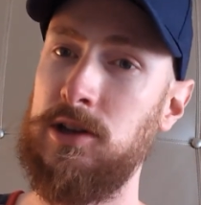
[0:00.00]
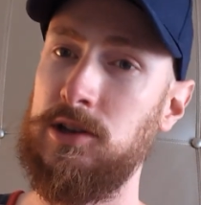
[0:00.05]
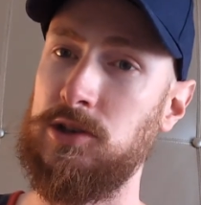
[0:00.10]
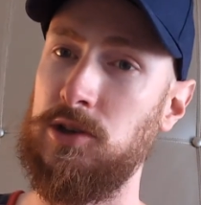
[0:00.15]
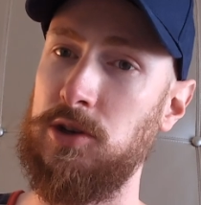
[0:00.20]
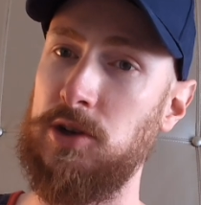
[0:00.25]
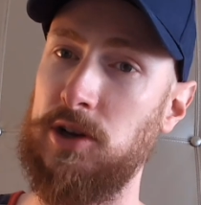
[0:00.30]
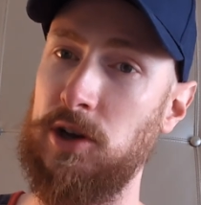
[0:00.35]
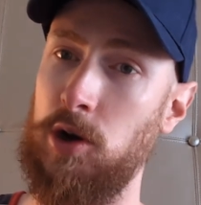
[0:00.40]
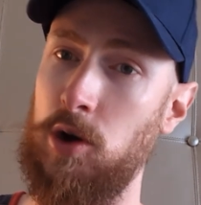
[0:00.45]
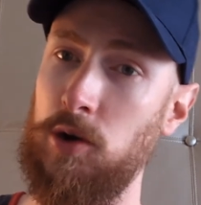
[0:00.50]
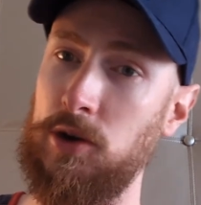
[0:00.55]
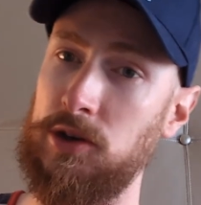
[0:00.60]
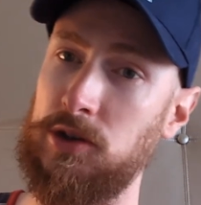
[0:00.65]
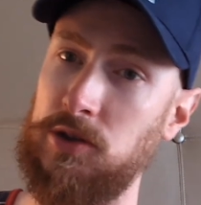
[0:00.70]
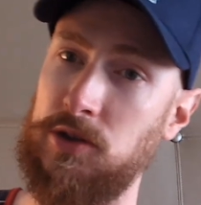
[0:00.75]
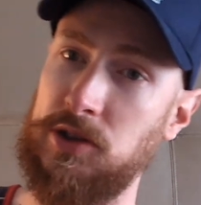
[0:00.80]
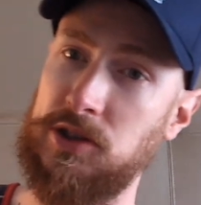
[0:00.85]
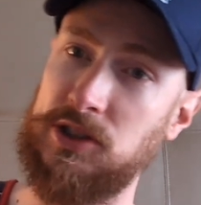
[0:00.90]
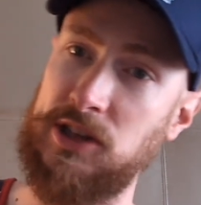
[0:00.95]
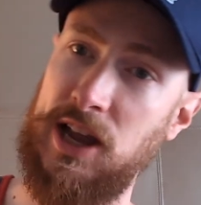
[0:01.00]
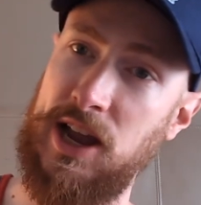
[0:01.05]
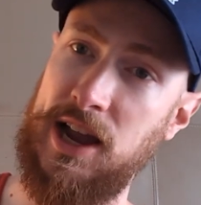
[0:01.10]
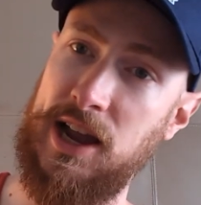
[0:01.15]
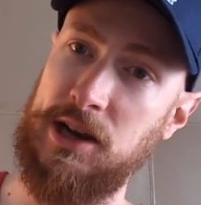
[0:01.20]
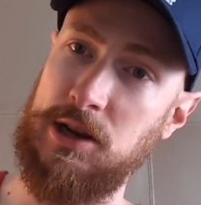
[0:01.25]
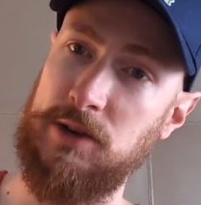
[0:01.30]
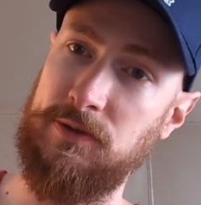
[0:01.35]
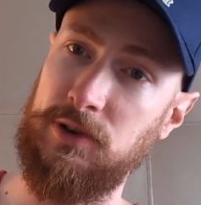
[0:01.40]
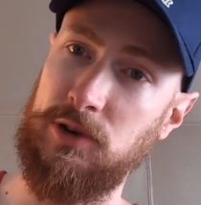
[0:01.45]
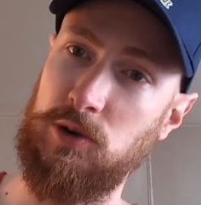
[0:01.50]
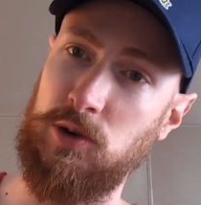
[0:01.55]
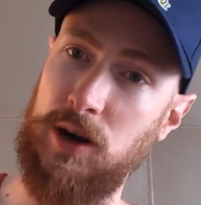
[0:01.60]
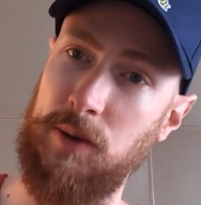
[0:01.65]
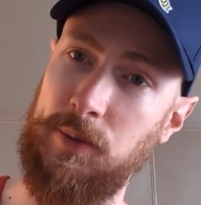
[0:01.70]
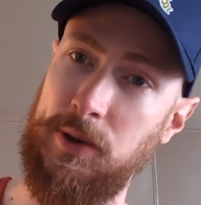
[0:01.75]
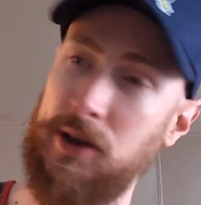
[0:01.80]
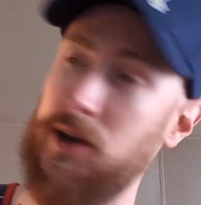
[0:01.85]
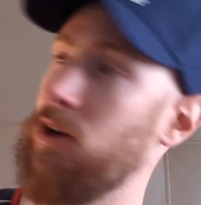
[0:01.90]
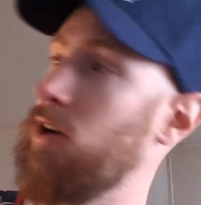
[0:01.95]
So you can hold it to the side. You have a
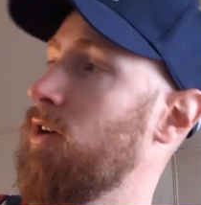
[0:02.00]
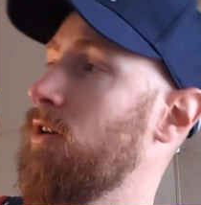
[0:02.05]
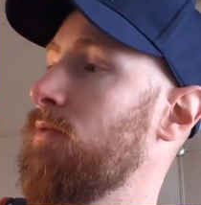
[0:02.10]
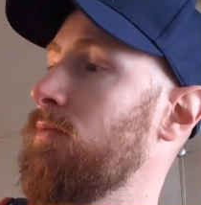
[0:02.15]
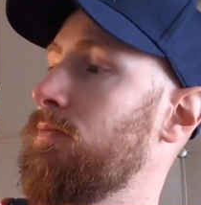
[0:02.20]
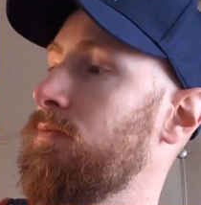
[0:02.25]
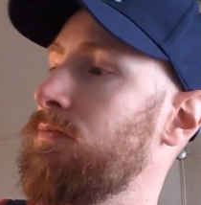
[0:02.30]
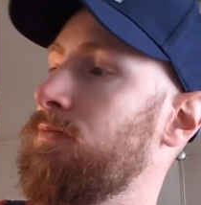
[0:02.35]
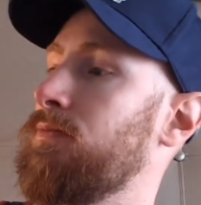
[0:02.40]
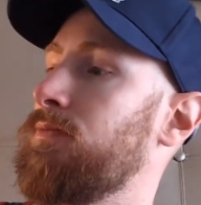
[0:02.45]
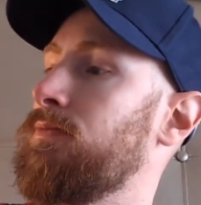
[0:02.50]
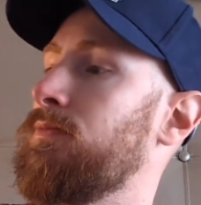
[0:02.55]
grip here.